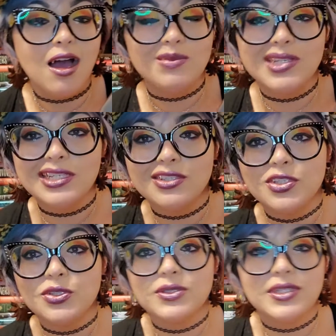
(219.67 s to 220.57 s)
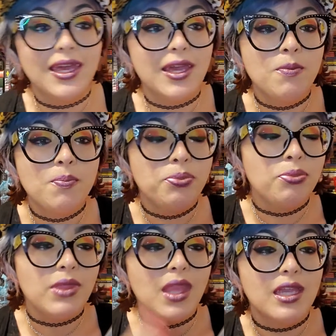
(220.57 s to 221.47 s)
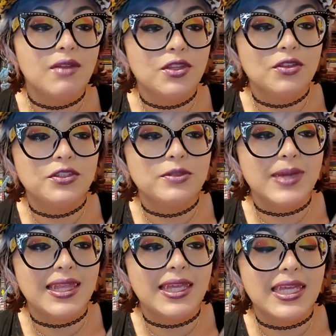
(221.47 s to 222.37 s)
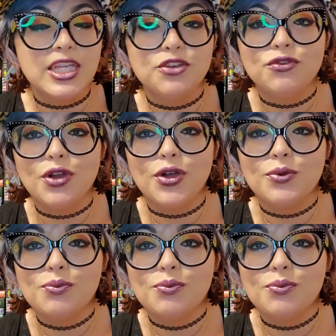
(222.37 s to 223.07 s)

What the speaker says: Today's Tuesday. Even though this is my like intro,